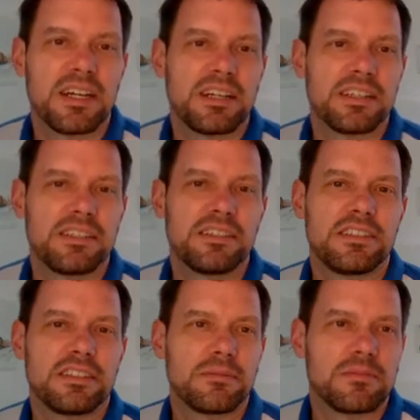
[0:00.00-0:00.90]
And
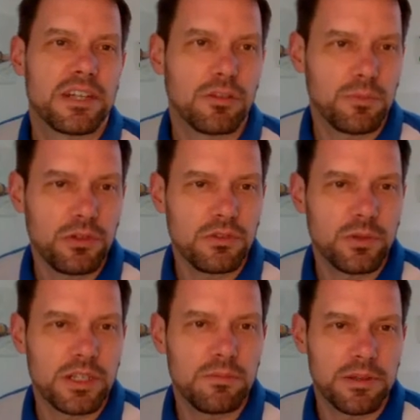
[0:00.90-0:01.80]
the output
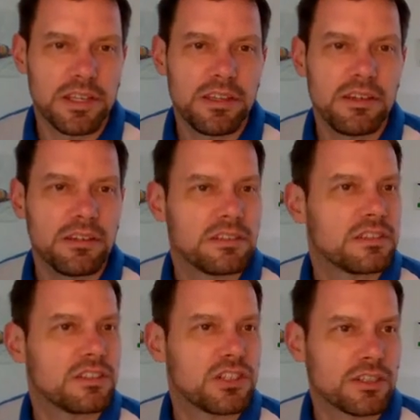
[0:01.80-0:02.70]
will be
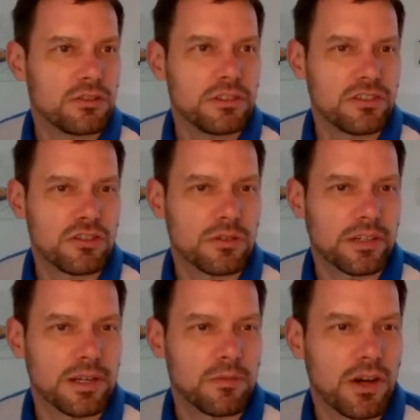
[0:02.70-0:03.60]
a Chuck Norris
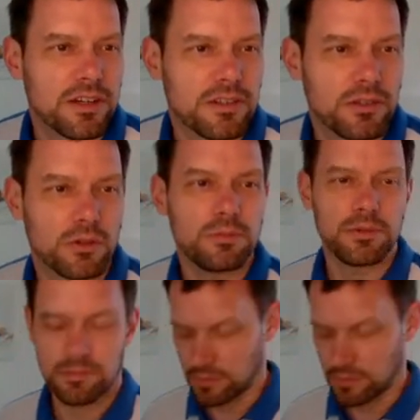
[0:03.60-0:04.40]
joke, I hope.